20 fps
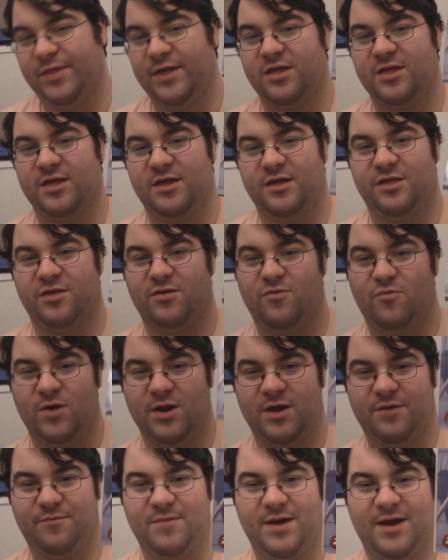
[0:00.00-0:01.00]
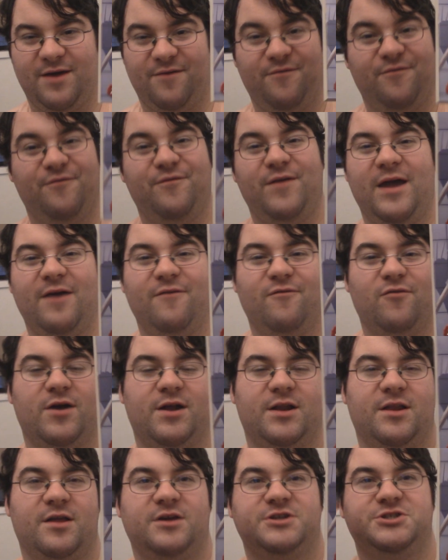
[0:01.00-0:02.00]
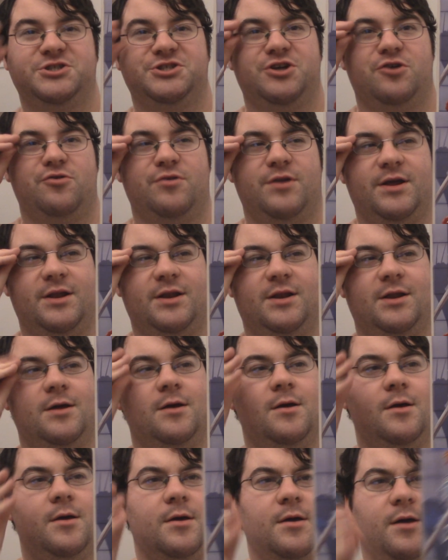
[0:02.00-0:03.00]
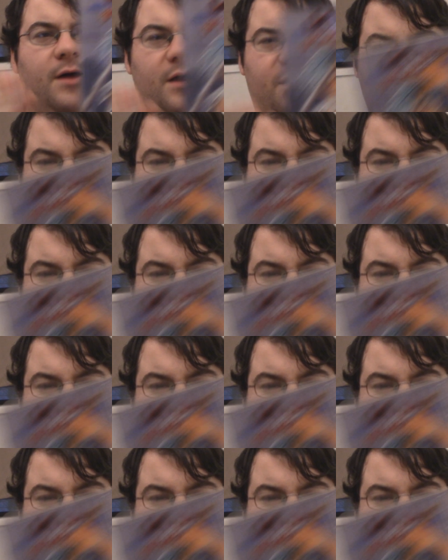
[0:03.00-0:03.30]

This is one of my favorite shonen, is